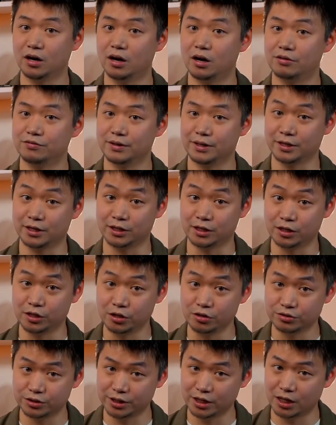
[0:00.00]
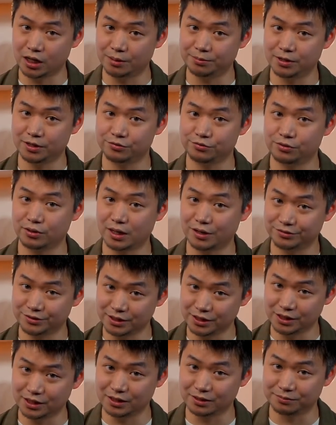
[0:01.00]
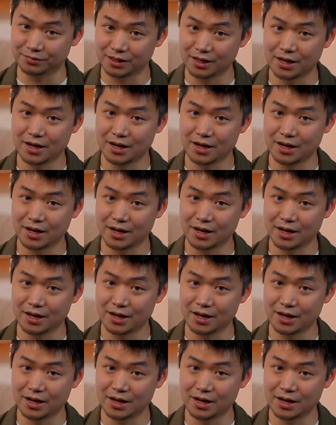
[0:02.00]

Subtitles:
of a huge help for our team